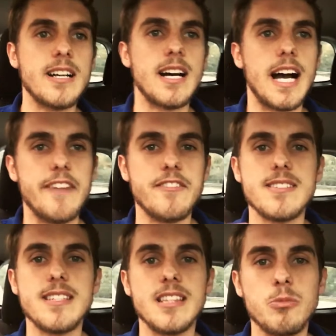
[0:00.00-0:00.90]
I haven't
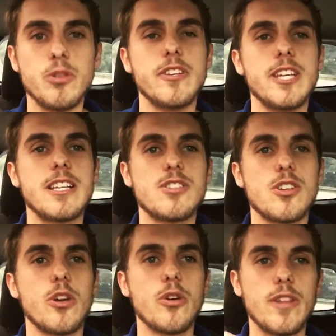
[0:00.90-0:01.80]
seen the movie yet,
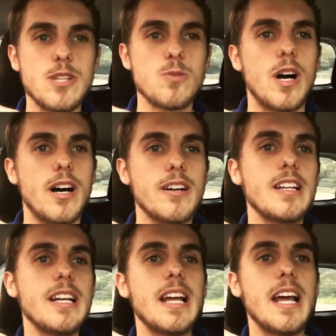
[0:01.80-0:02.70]
so that's why
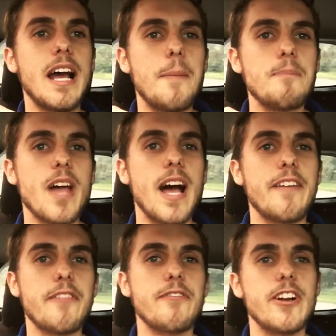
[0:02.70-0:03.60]
I have a
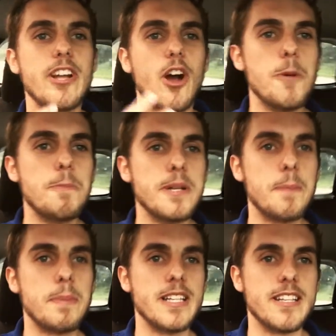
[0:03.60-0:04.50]
very open
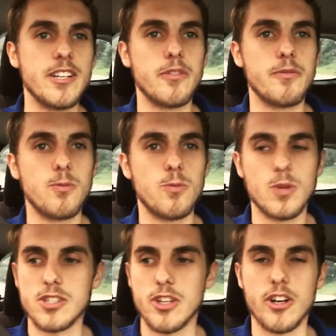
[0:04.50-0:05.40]
opinion of what's
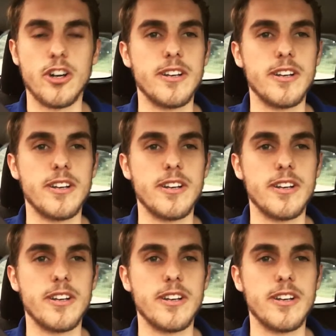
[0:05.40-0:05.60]
going on.